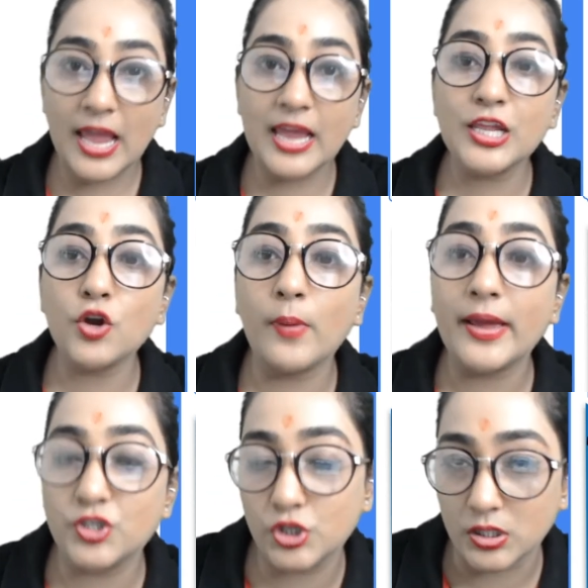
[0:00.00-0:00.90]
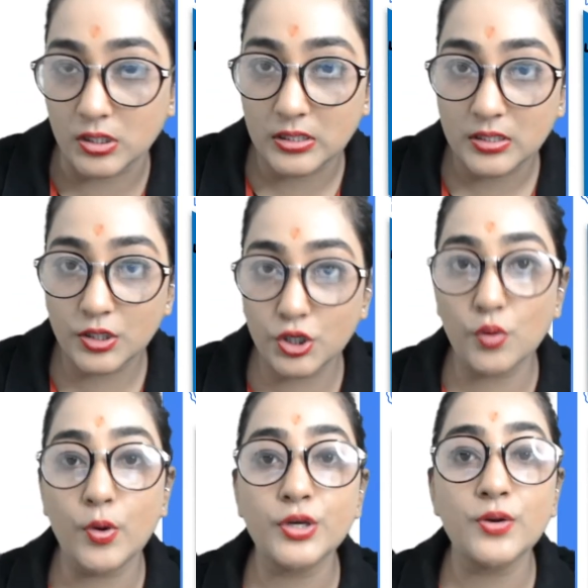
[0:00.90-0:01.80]
Any question? Do
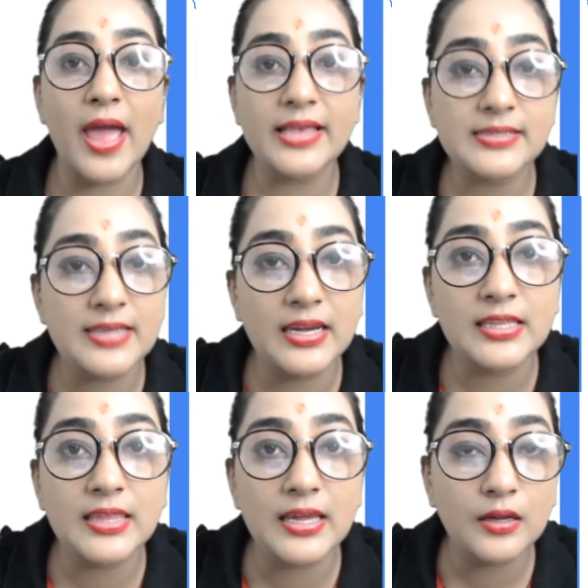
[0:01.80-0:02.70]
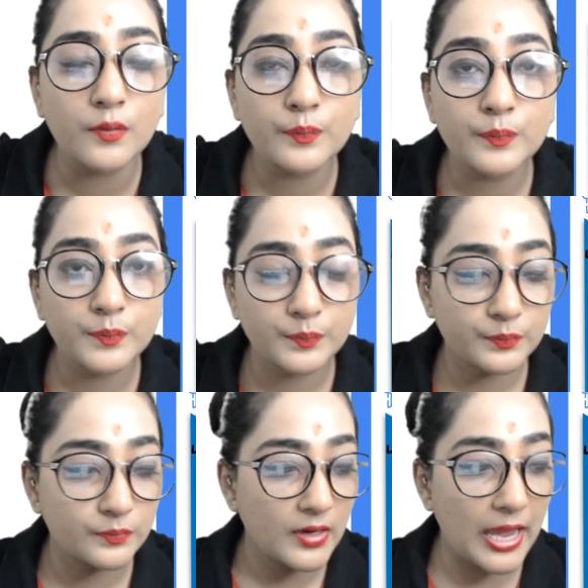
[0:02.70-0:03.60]
you want to ask anything?
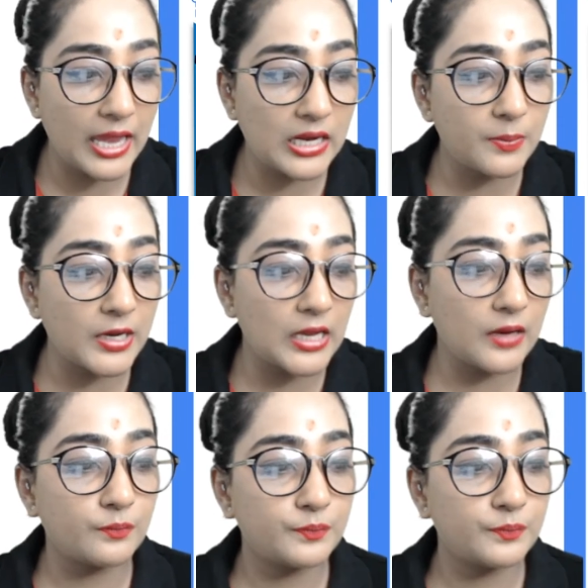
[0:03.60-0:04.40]
Anybody?